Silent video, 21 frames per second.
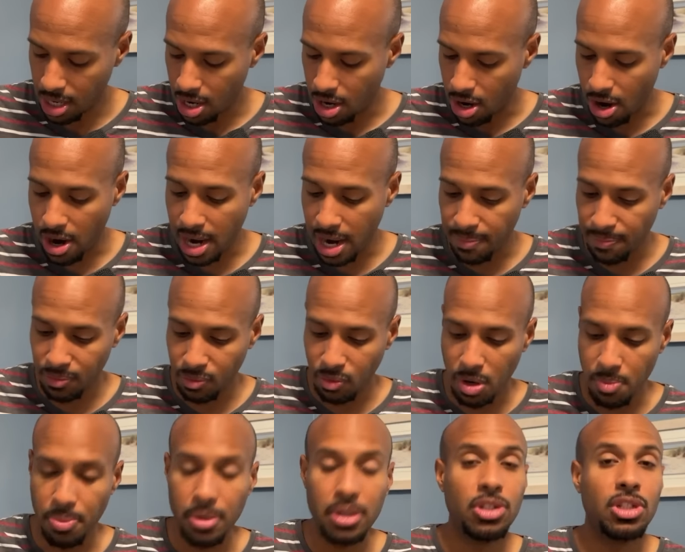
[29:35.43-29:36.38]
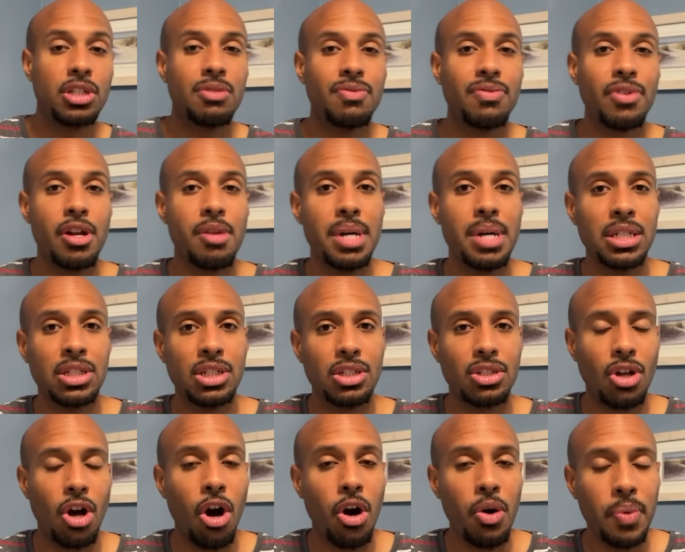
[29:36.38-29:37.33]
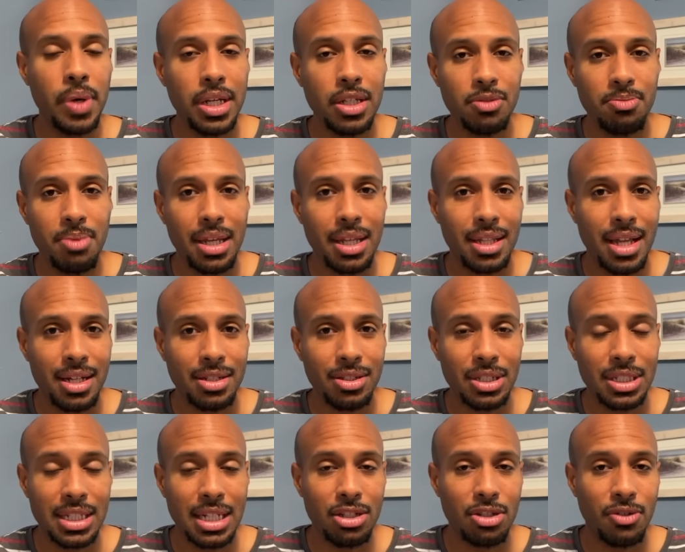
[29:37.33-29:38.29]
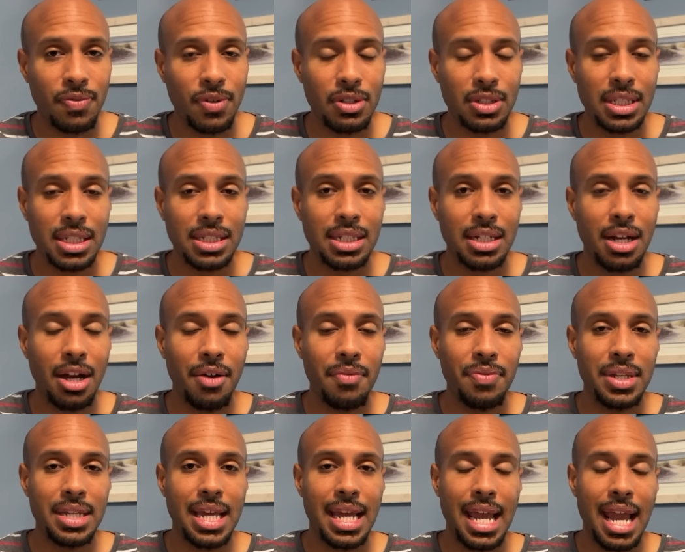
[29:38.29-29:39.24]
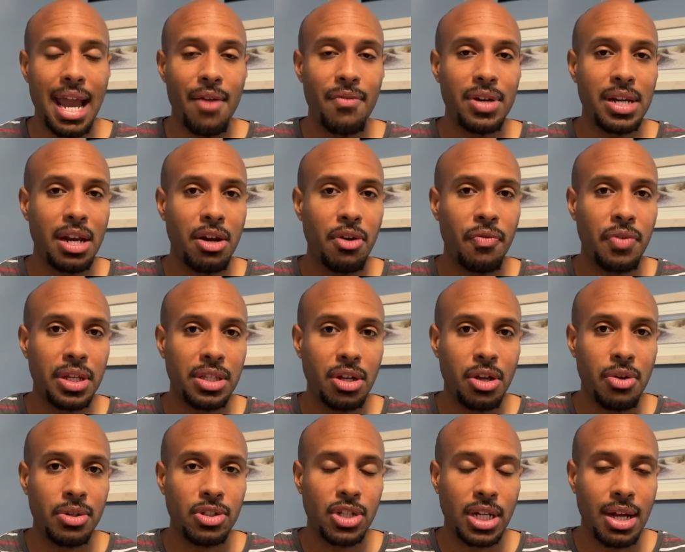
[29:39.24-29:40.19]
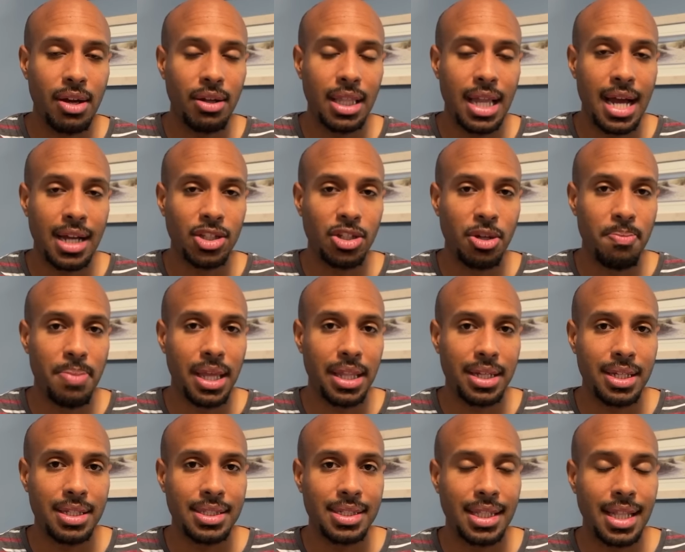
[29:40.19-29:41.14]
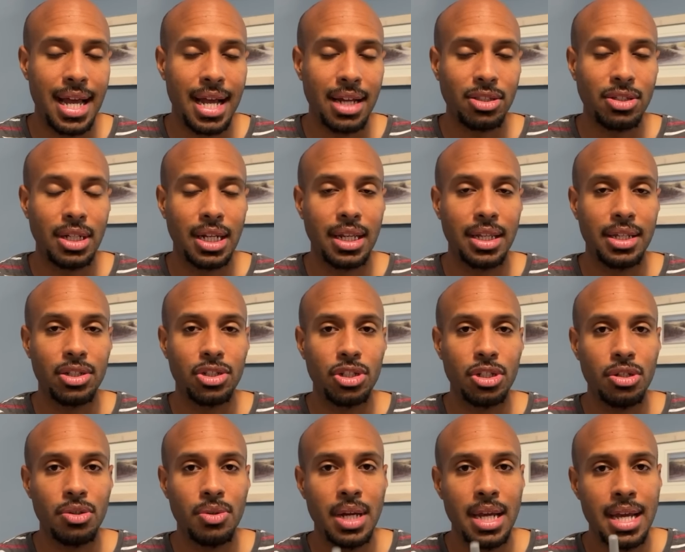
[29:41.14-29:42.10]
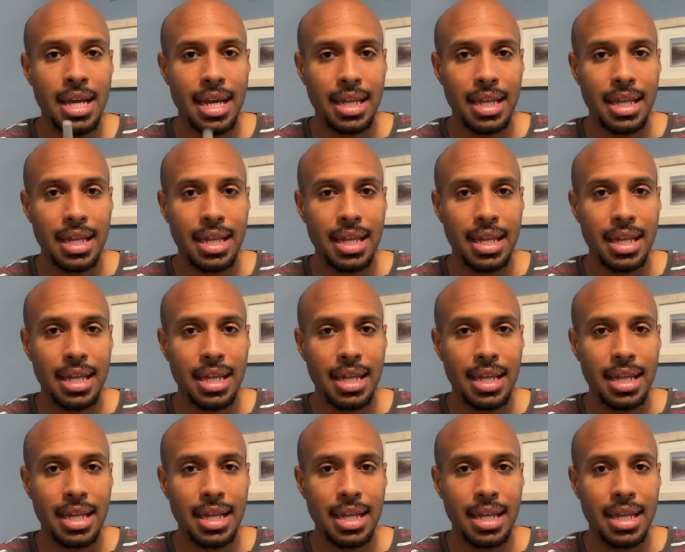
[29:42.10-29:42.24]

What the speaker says: All right, we appreciate you very much. As always, making Locked On Saints your first listen of the day every day. Don't forget to go and check out Locked On Pelicans and Locked On LSU.